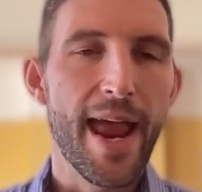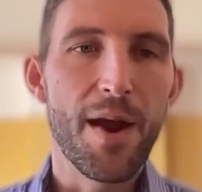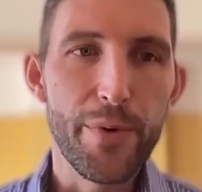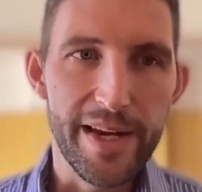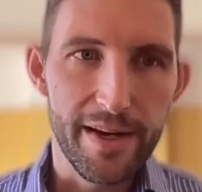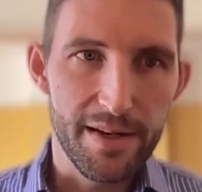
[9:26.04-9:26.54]

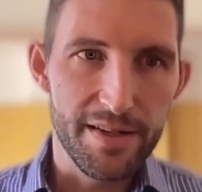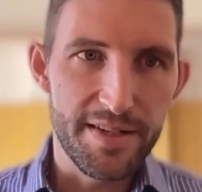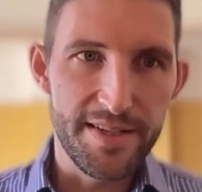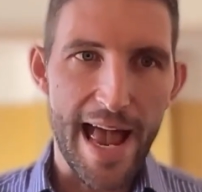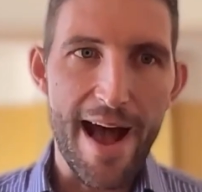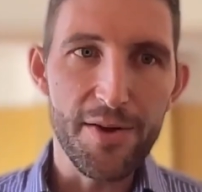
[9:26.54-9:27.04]
And we
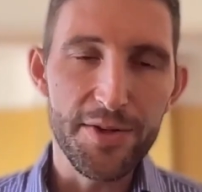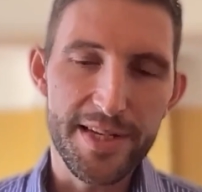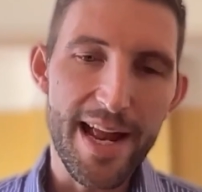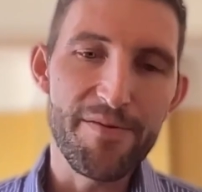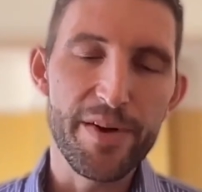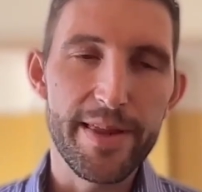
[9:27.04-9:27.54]

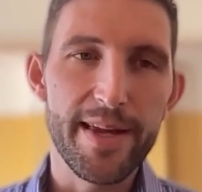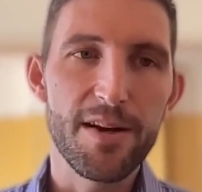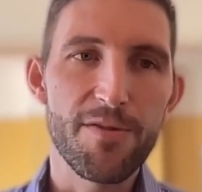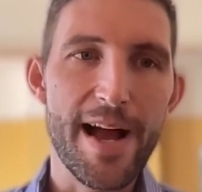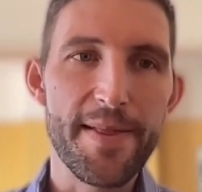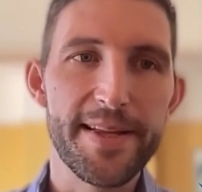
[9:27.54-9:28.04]
housed
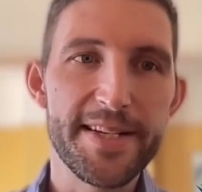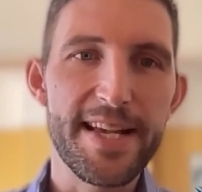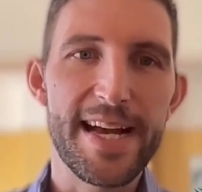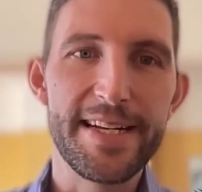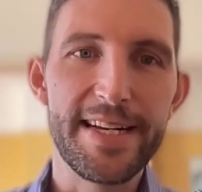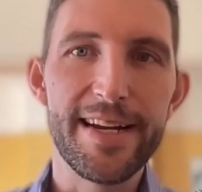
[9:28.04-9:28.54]
everything around this
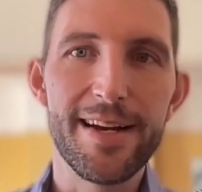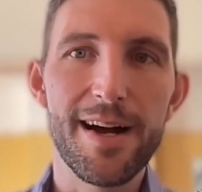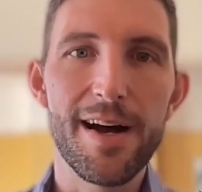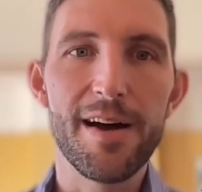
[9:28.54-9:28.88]
idea